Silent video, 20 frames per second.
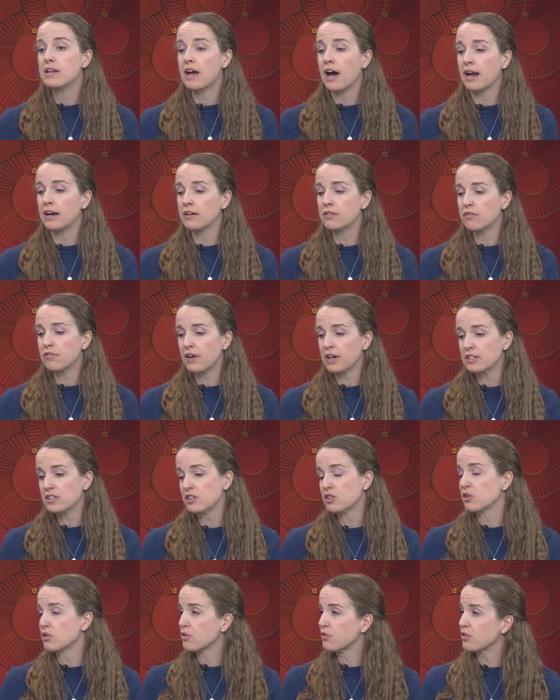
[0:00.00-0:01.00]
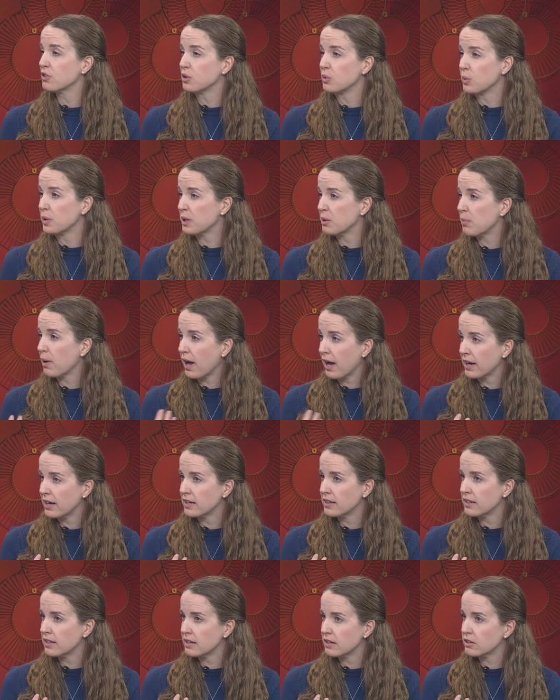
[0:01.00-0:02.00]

non-infected or fluid behind the